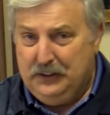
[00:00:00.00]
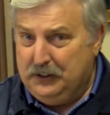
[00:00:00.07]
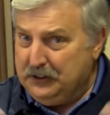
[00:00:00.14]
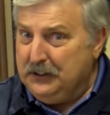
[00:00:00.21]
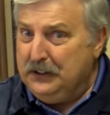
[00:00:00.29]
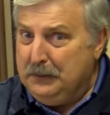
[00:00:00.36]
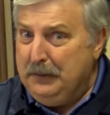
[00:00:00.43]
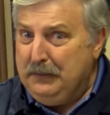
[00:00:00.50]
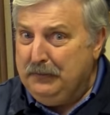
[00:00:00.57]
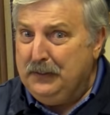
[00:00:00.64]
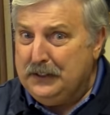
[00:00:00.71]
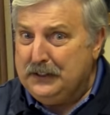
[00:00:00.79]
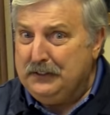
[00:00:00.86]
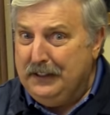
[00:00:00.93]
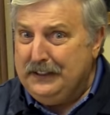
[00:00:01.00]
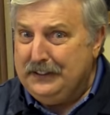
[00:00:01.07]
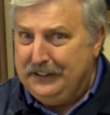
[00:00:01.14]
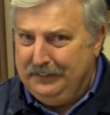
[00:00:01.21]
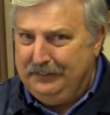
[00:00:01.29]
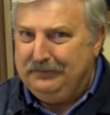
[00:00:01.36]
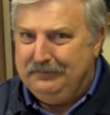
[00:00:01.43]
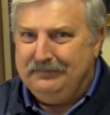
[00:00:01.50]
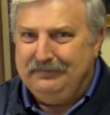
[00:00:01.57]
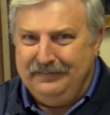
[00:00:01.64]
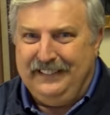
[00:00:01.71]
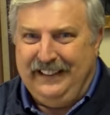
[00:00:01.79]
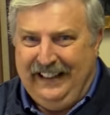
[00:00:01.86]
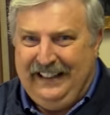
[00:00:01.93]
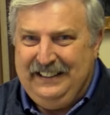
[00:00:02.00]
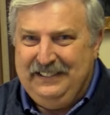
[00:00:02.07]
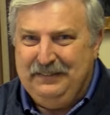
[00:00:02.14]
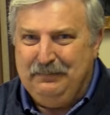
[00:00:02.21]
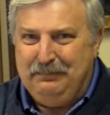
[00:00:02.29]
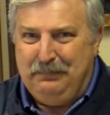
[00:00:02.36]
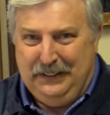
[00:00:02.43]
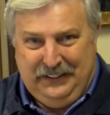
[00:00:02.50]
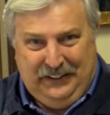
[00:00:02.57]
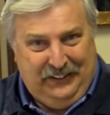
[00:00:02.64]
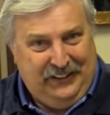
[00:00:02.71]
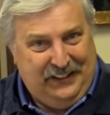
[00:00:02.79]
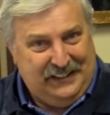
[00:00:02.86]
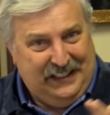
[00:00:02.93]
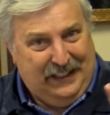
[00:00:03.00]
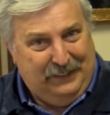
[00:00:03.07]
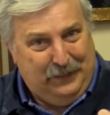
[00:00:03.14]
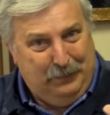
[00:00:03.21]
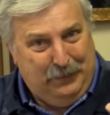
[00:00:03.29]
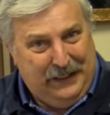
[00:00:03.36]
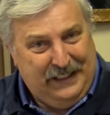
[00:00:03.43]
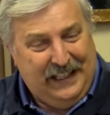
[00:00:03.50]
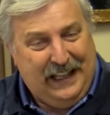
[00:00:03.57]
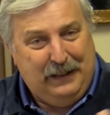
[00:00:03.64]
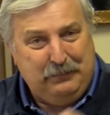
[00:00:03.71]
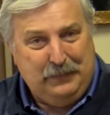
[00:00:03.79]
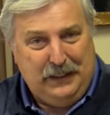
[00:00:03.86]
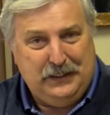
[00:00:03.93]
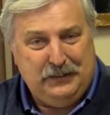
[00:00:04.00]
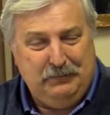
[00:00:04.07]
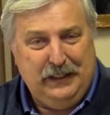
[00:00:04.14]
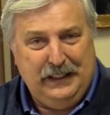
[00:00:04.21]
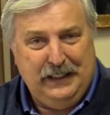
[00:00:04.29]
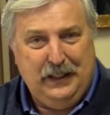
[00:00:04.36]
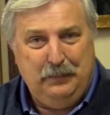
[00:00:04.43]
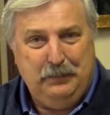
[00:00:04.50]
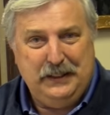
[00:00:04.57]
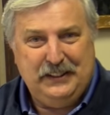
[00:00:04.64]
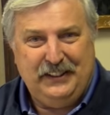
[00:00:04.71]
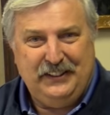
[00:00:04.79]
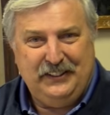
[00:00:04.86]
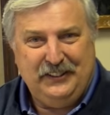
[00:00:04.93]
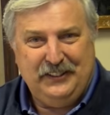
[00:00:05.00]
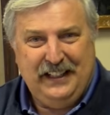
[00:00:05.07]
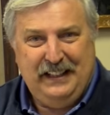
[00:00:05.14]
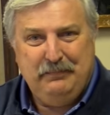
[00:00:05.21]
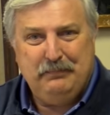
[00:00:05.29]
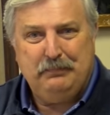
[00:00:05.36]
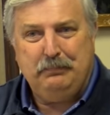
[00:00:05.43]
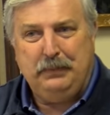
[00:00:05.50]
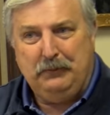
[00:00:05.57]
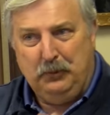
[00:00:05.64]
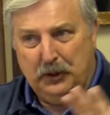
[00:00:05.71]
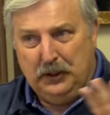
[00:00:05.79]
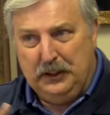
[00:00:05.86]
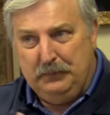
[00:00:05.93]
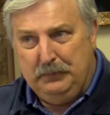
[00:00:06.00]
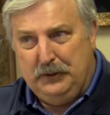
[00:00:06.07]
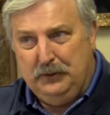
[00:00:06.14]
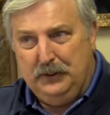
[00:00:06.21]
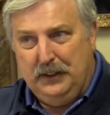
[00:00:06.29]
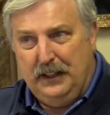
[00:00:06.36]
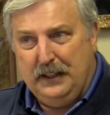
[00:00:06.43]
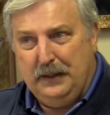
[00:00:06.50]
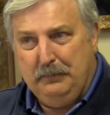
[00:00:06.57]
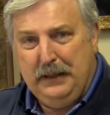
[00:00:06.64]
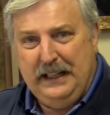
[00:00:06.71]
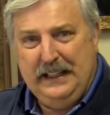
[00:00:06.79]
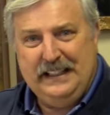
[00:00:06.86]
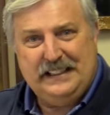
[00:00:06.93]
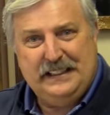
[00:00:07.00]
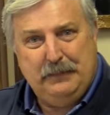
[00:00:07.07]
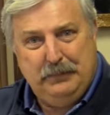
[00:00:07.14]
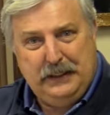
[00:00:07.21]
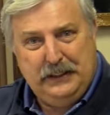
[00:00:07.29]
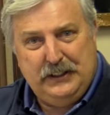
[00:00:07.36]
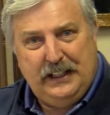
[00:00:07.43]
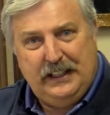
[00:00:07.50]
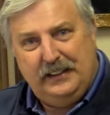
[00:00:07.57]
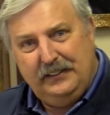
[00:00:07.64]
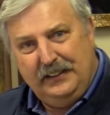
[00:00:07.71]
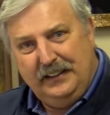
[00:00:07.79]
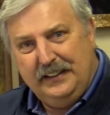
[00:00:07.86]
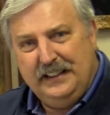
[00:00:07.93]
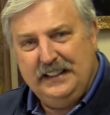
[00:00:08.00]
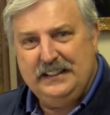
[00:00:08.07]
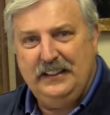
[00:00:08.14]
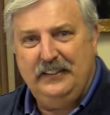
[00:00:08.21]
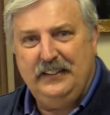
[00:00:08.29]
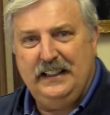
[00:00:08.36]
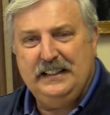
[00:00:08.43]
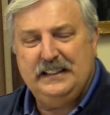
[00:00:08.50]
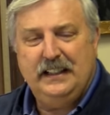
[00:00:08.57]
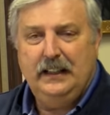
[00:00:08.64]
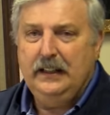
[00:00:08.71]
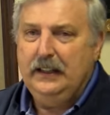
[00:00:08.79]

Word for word: There's going to be frustration, okay? But there doesn't have to be that much. We can help each other, okay? But we're going to do a lot on Painted Simply channel, a lot of these other things.